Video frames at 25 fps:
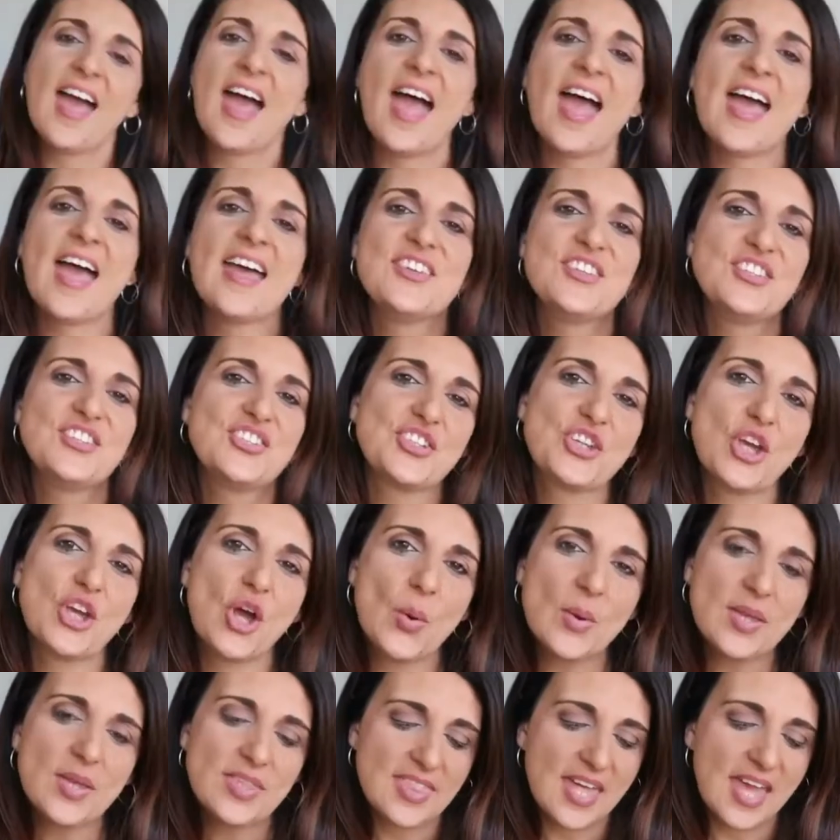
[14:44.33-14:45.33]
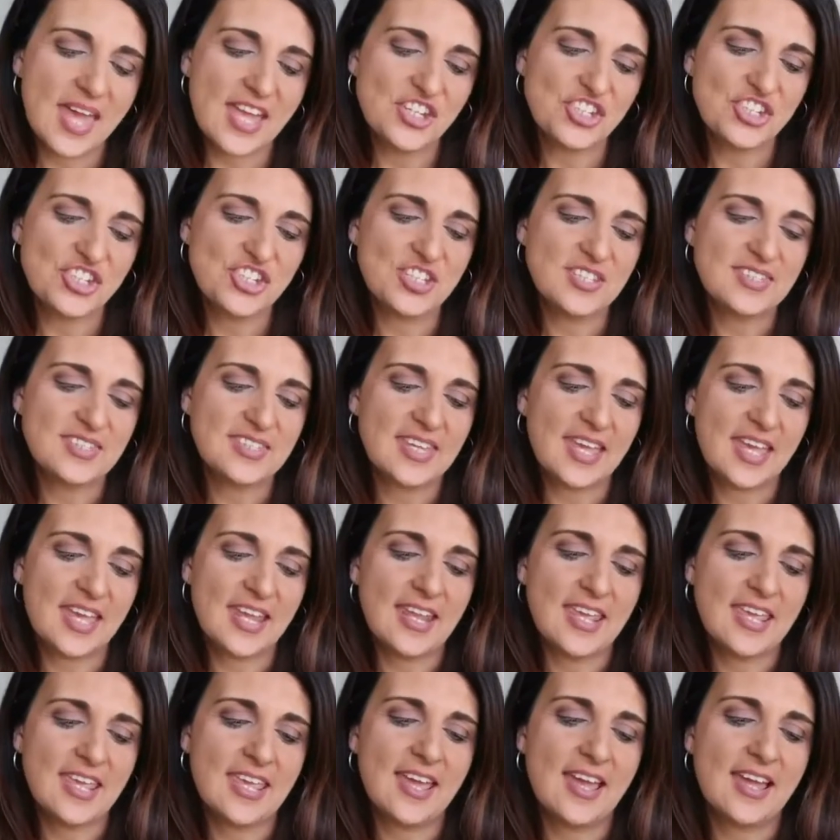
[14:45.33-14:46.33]
and to go with that she's
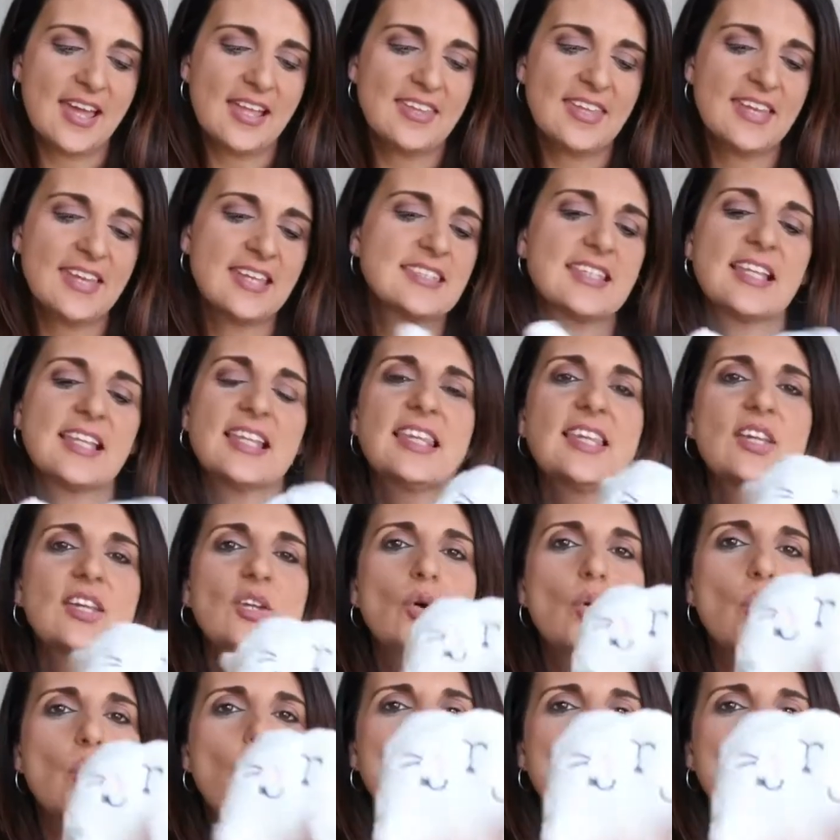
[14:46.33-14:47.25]
getting these little